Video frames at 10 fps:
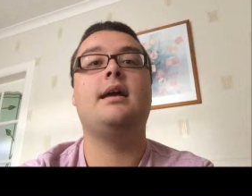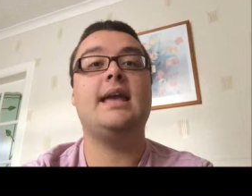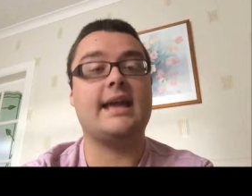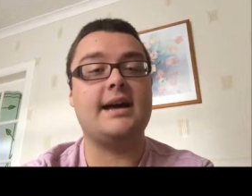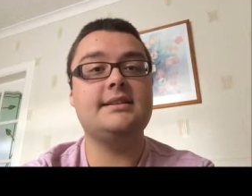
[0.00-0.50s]

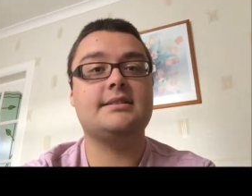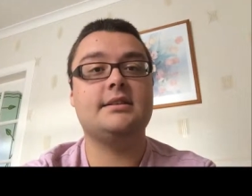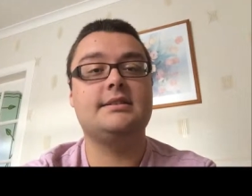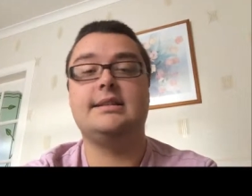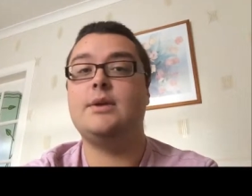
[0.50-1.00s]
Hey guys,
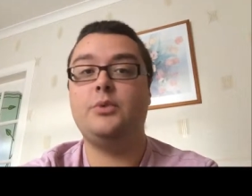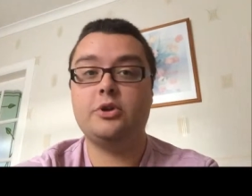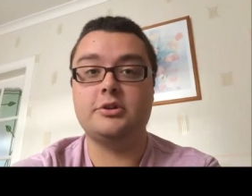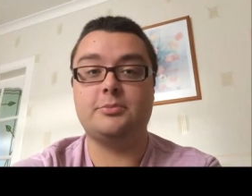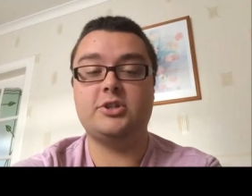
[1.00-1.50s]
today we're
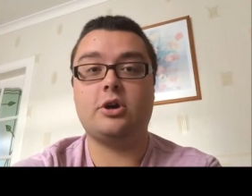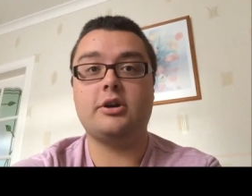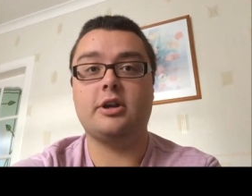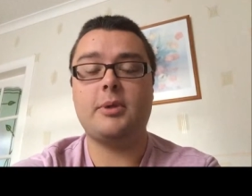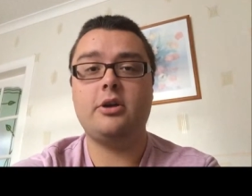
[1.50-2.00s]
going to be
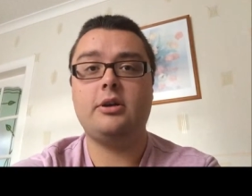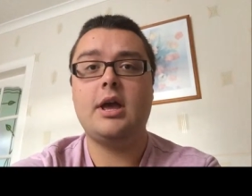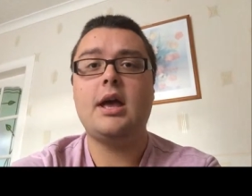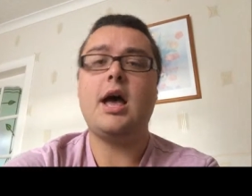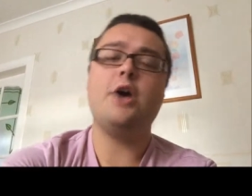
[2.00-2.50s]
talking about
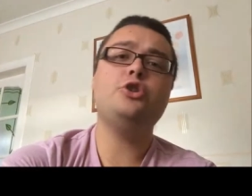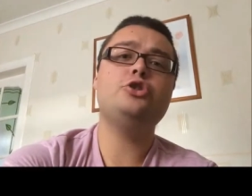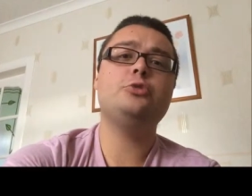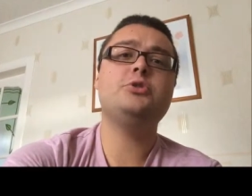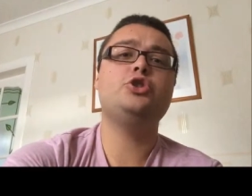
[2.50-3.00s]
how
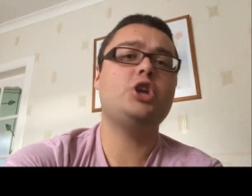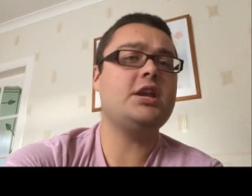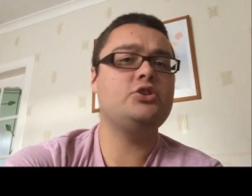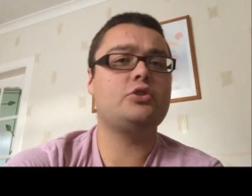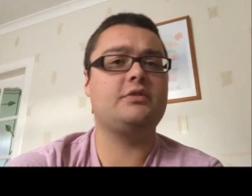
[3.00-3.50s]
YouTube has
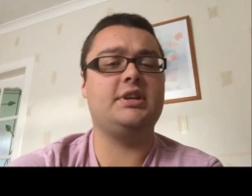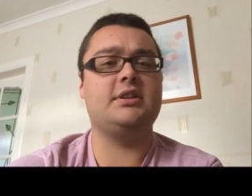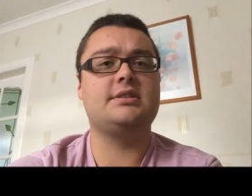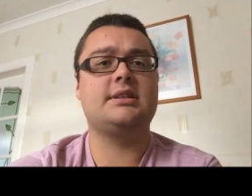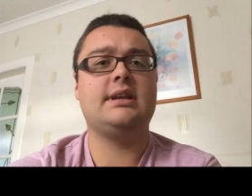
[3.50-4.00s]
changed over the
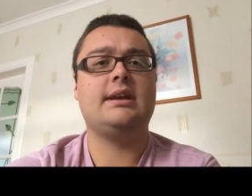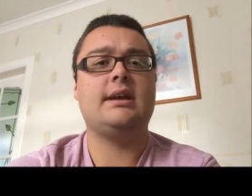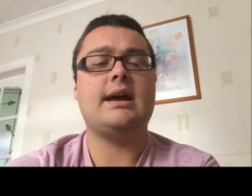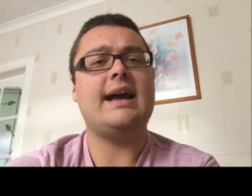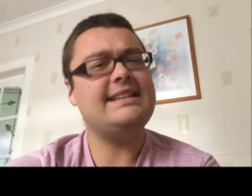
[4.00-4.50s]
years,
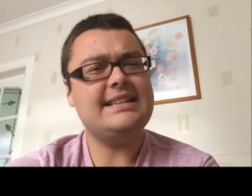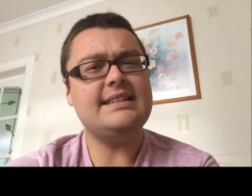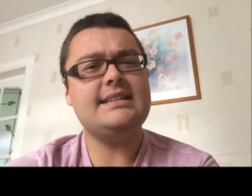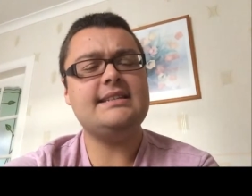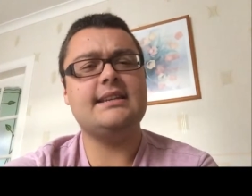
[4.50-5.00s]
and is it
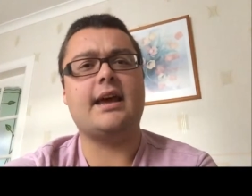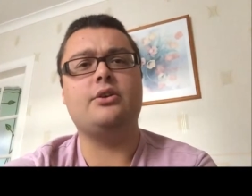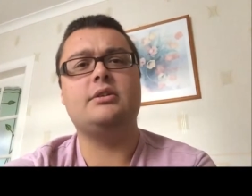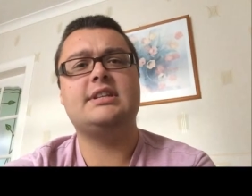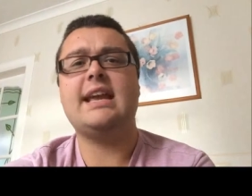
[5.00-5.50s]
as easy now
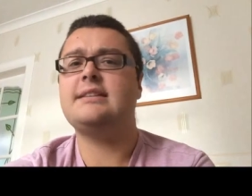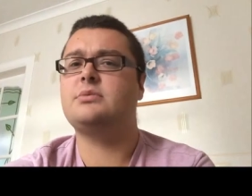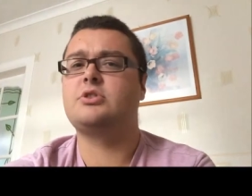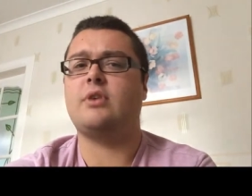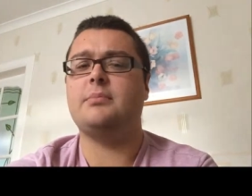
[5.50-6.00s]
to get
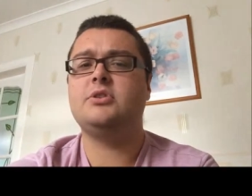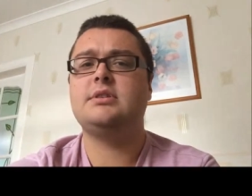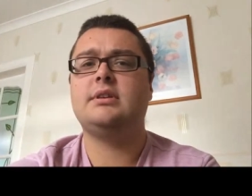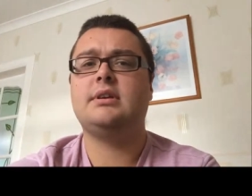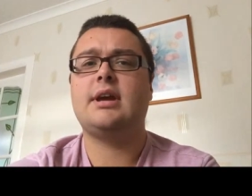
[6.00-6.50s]
subscribers
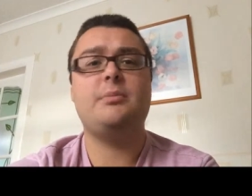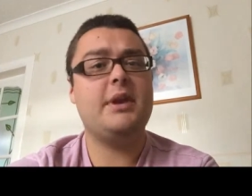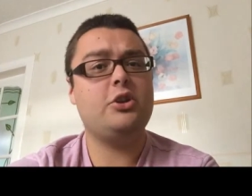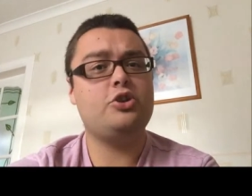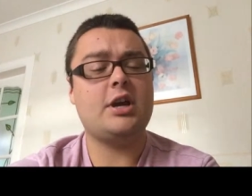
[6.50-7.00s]
and
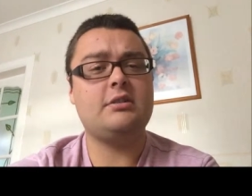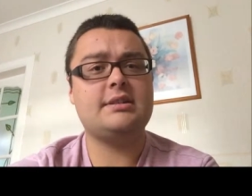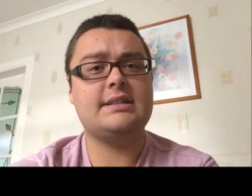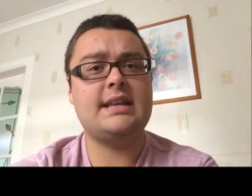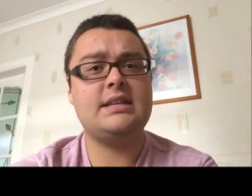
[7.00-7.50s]
make your channel
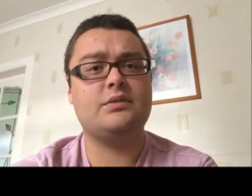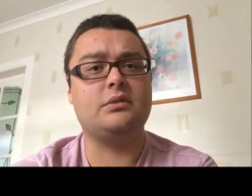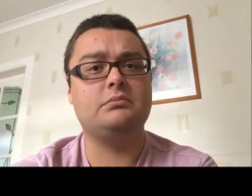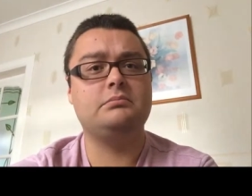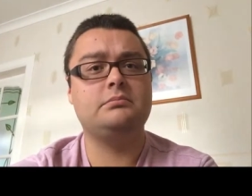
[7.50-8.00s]
successful?